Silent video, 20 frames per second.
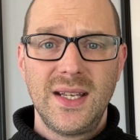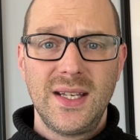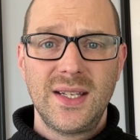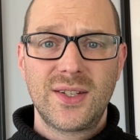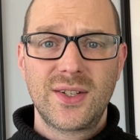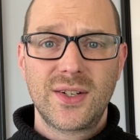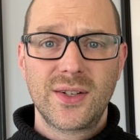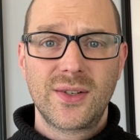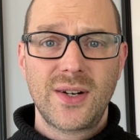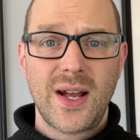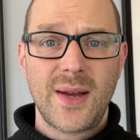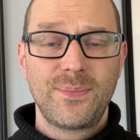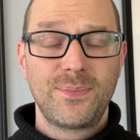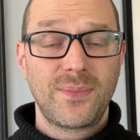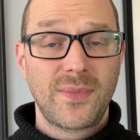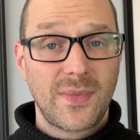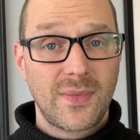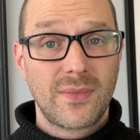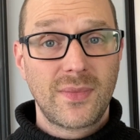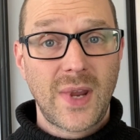Instagram,
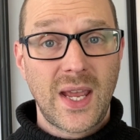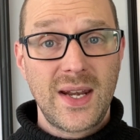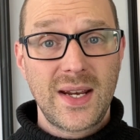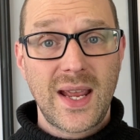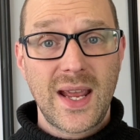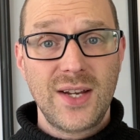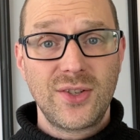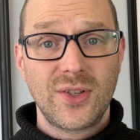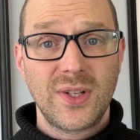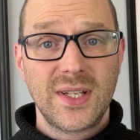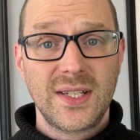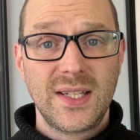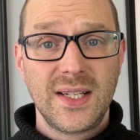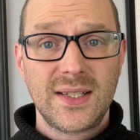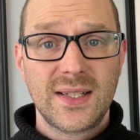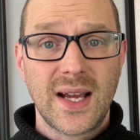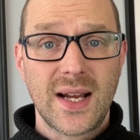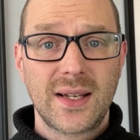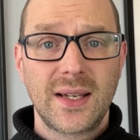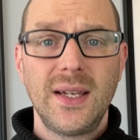and occasionally
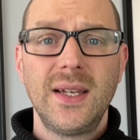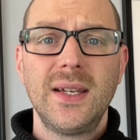TikTok.